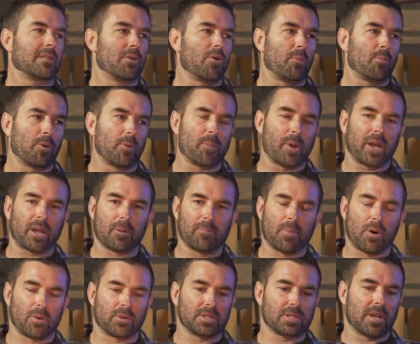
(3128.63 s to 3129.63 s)
no more making
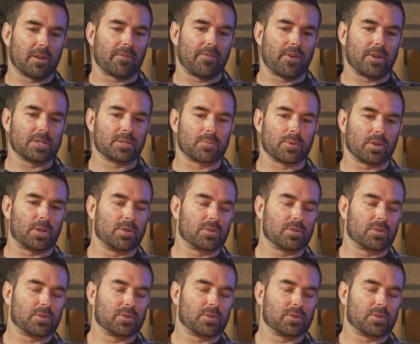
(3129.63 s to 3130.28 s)
posts on Facebook.